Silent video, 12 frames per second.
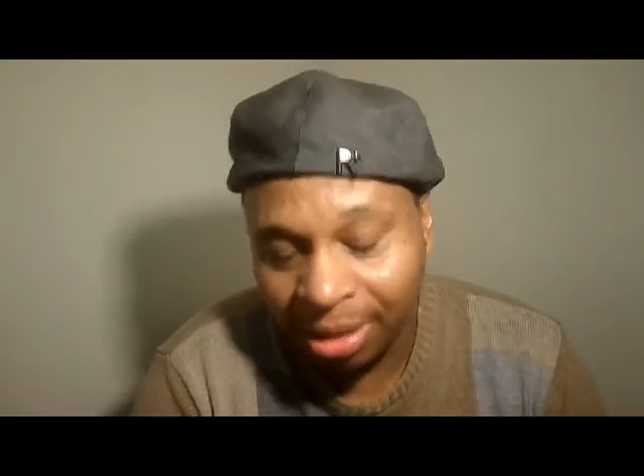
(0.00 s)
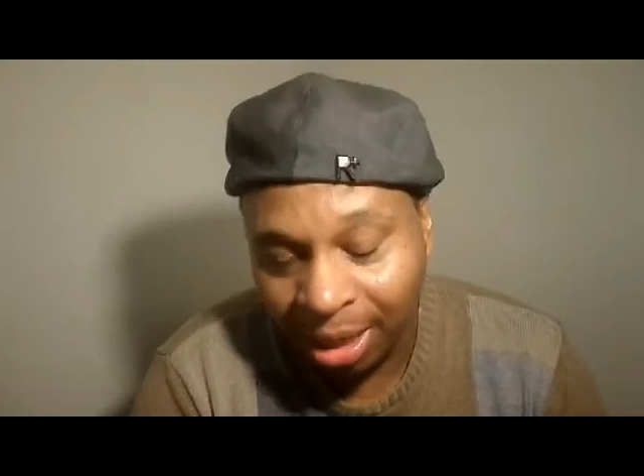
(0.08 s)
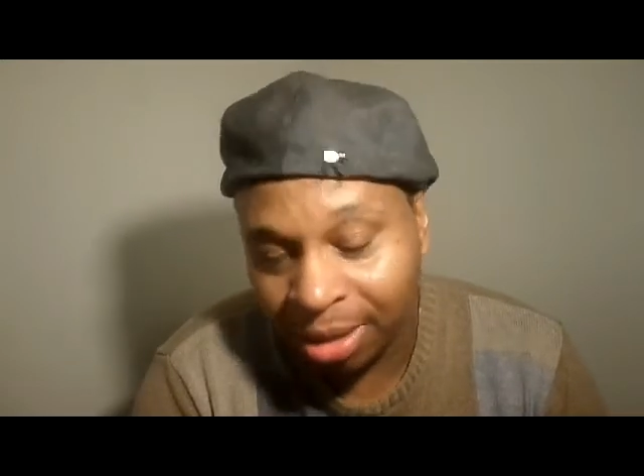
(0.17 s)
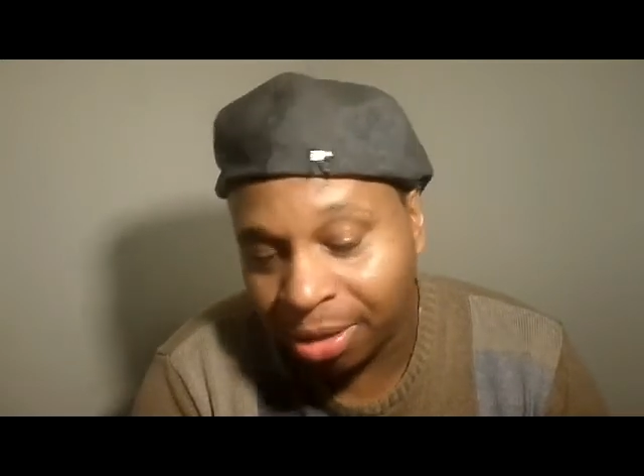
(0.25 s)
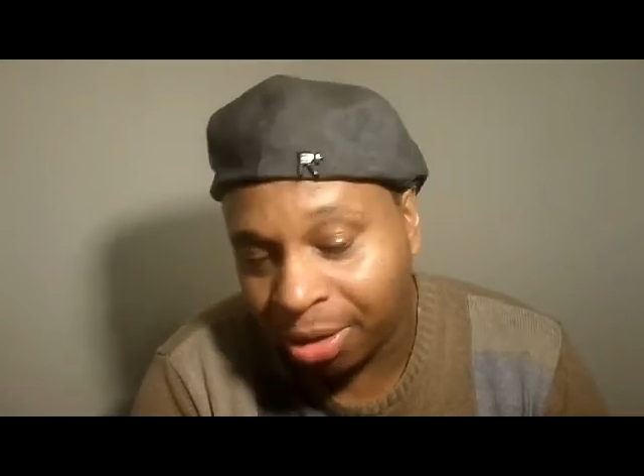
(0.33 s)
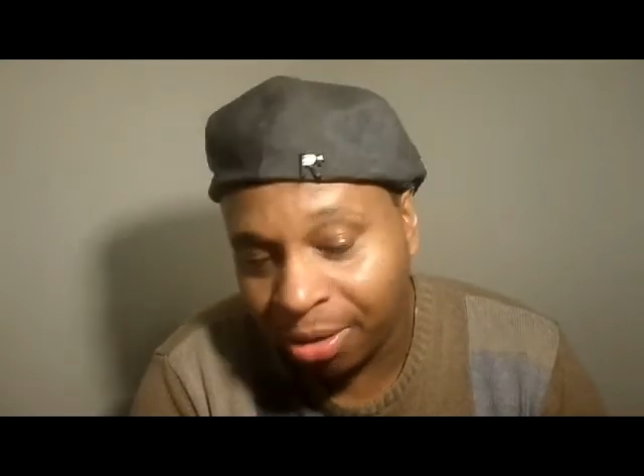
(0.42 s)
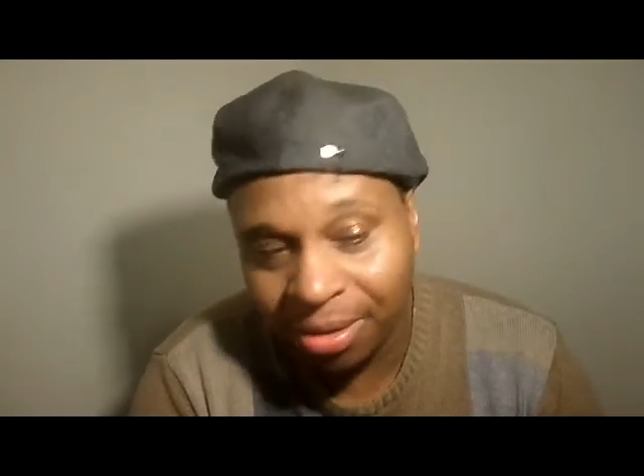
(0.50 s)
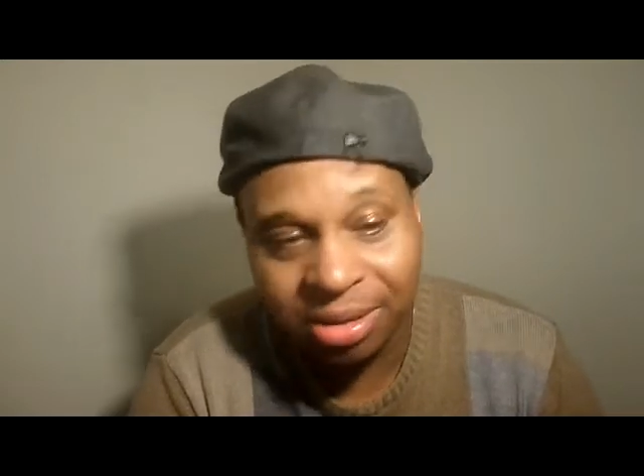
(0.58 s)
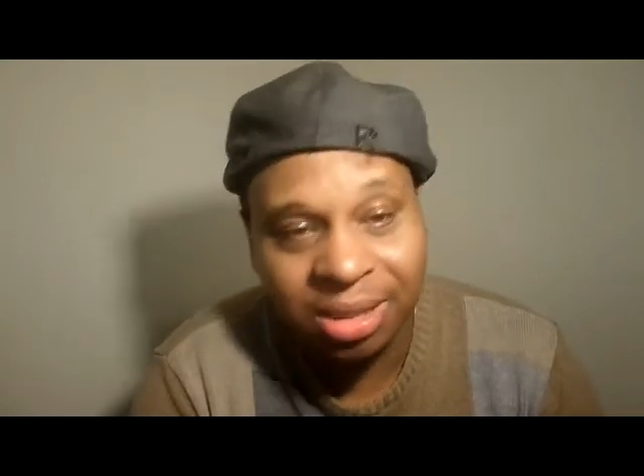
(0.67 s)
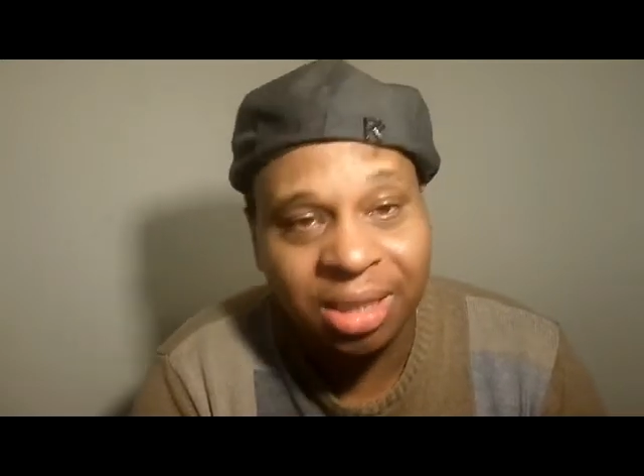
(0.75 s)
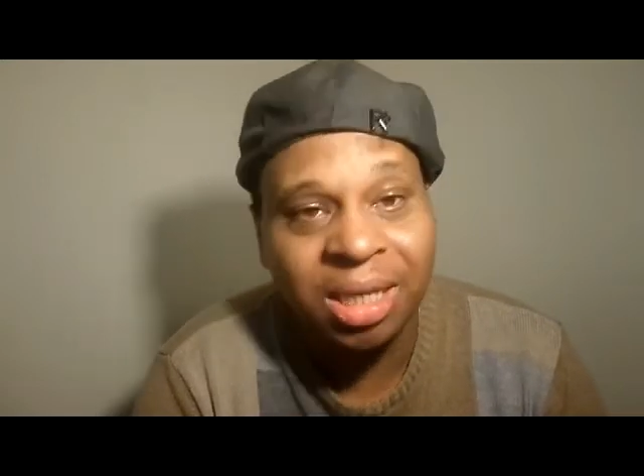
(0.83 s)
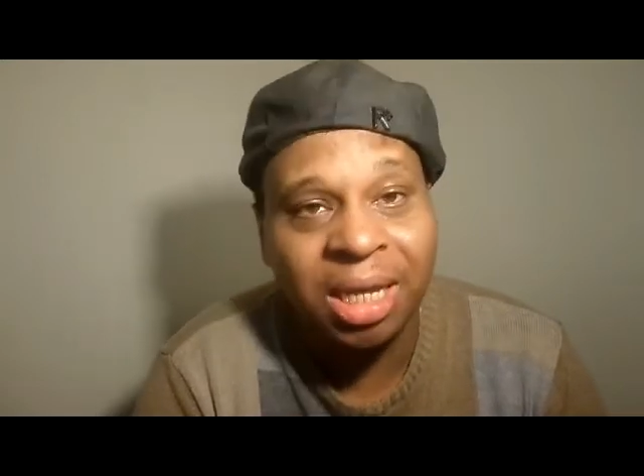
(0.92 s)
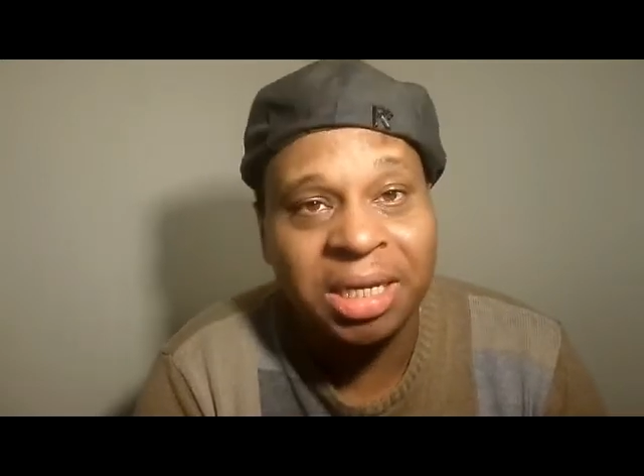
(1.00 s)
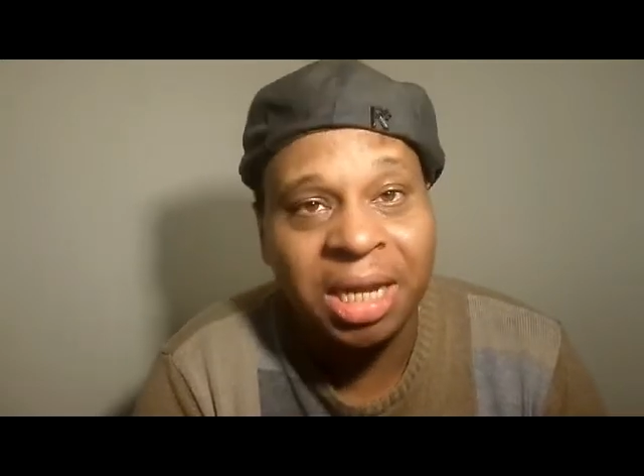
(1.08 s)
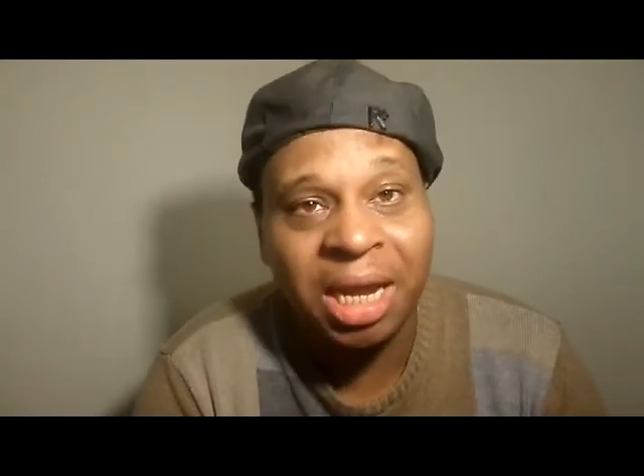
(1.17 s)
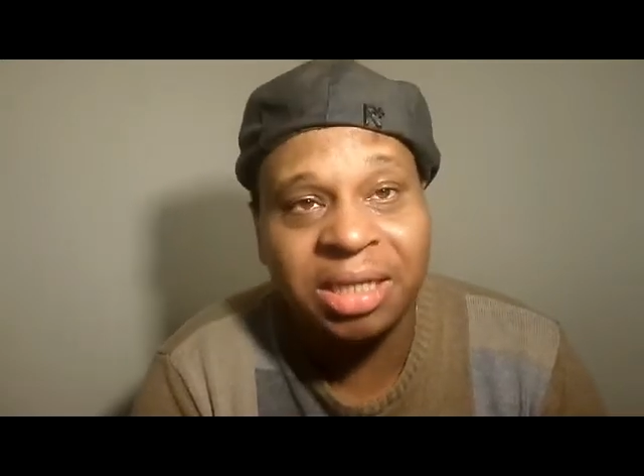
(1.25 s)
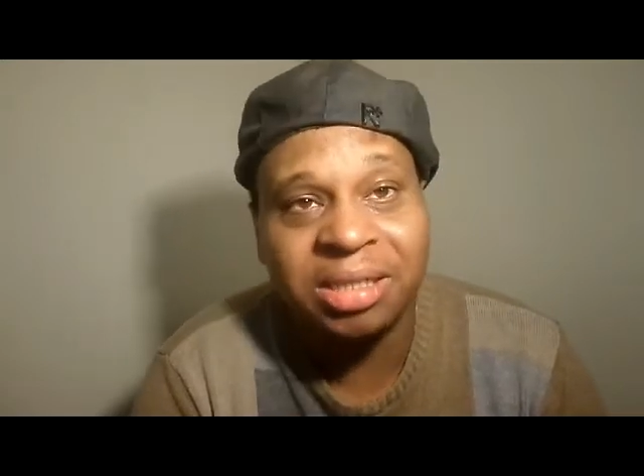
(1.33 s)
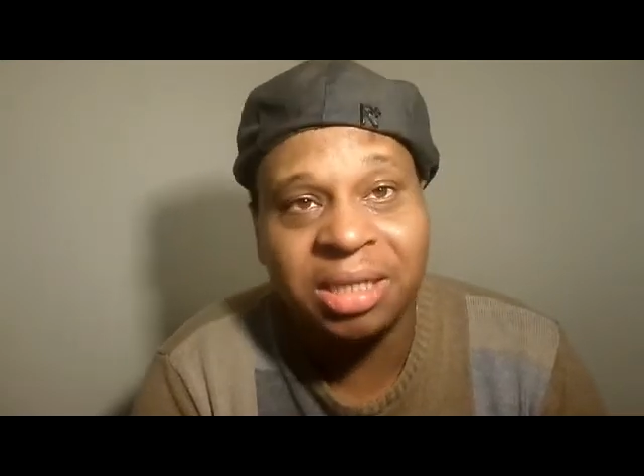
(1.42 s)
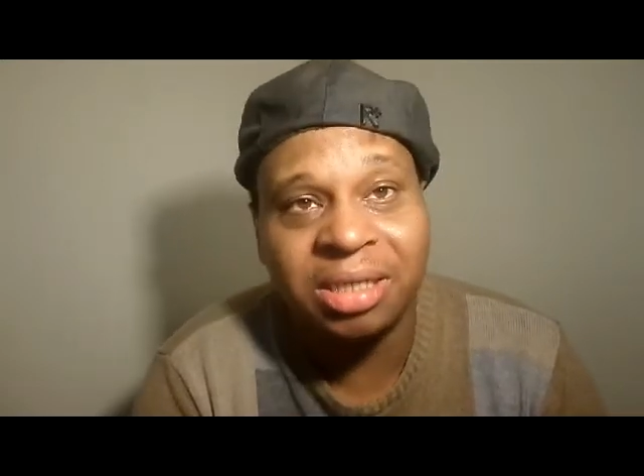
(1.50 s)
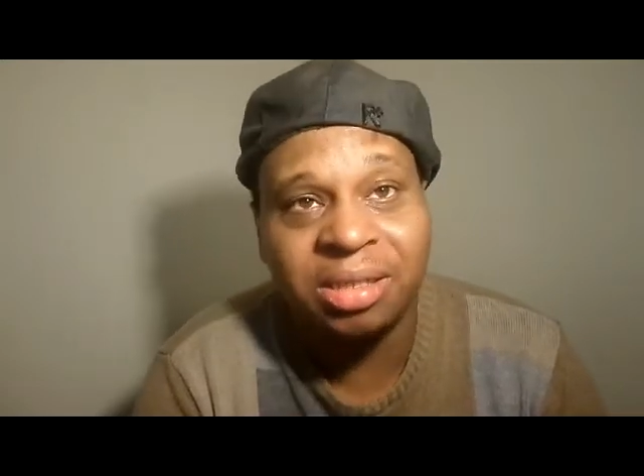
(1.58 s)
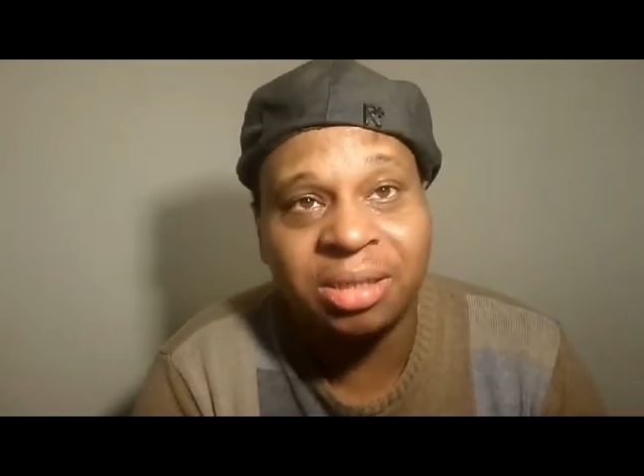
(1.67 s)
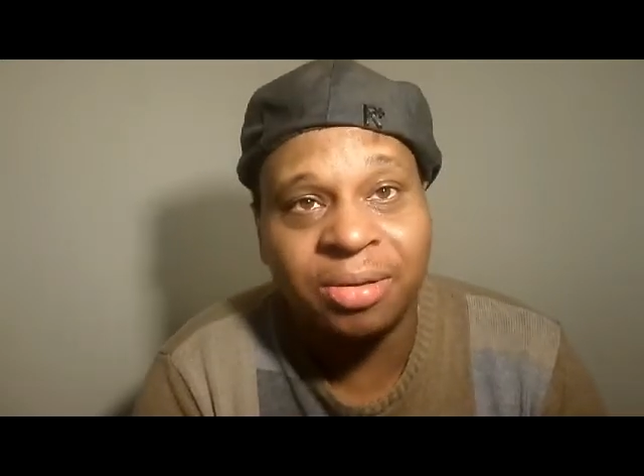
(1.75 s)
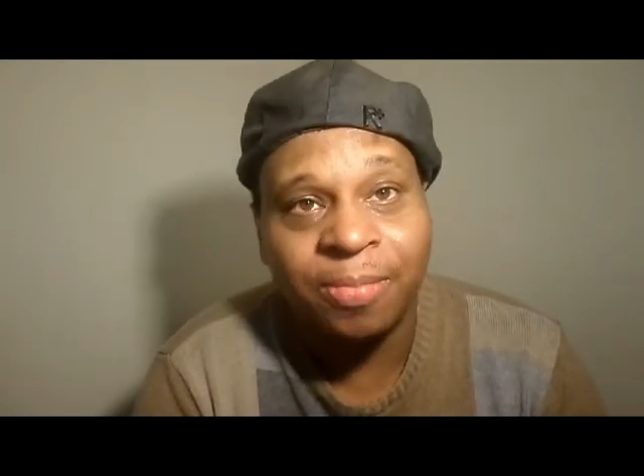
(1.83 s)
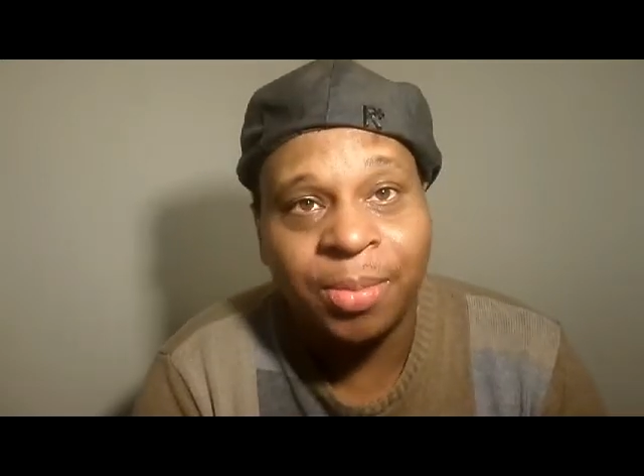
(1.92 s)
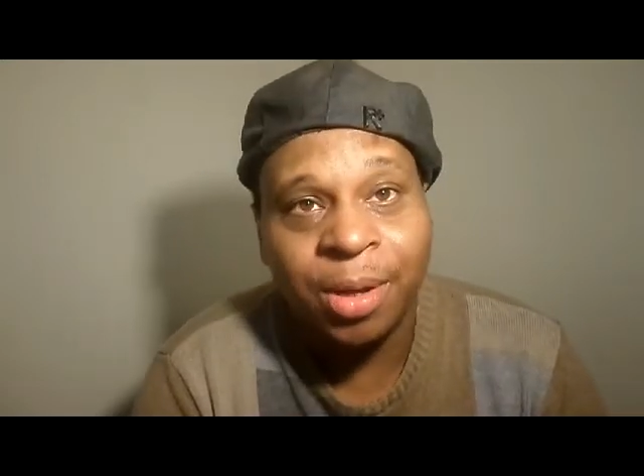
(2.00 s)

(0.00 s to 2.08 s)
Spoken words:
that occurrence at that gas station,